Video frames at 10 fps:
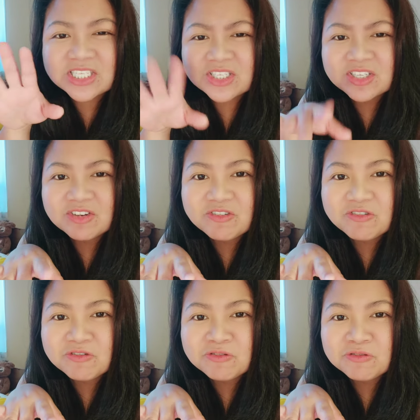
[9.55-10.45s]

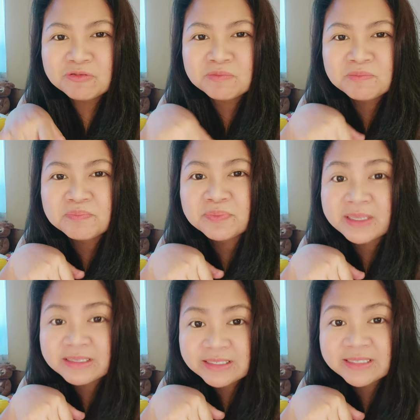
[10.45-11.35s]
So
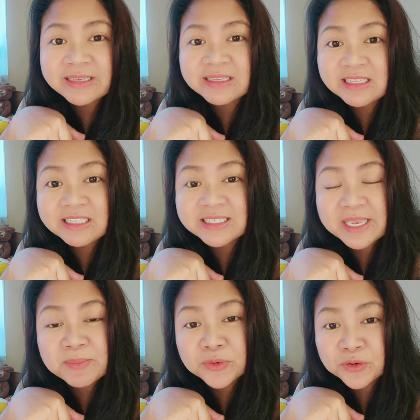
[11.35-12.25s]
it's still
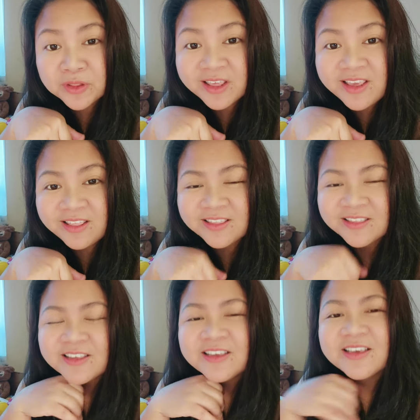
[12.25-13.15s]
same routine
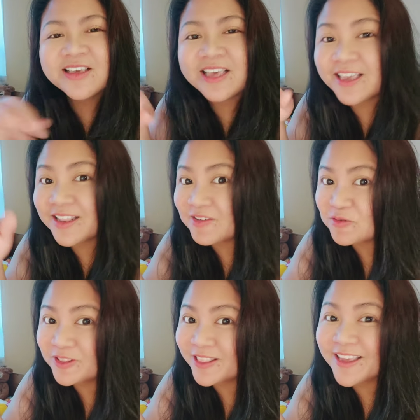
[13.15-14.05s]
and I
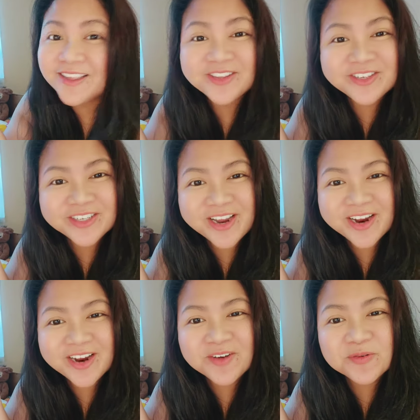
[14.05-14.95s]
would like to
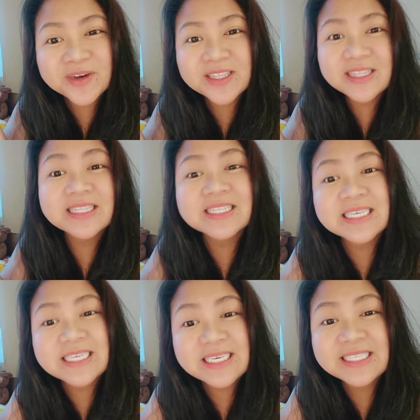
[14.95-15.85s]
share what
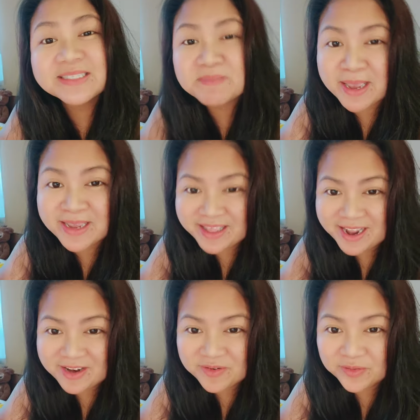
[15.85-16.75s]
is my
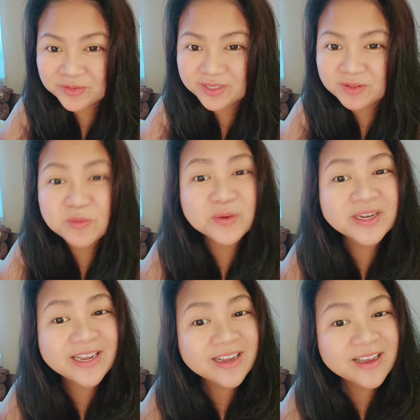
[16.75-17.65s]
daily routine
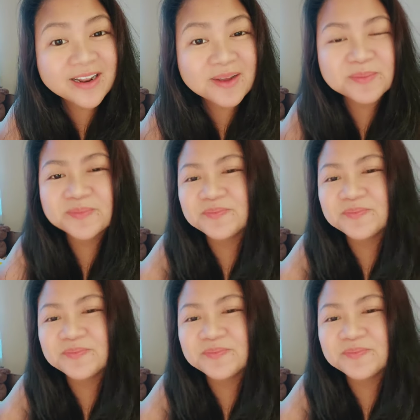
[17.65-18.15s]
when I got up.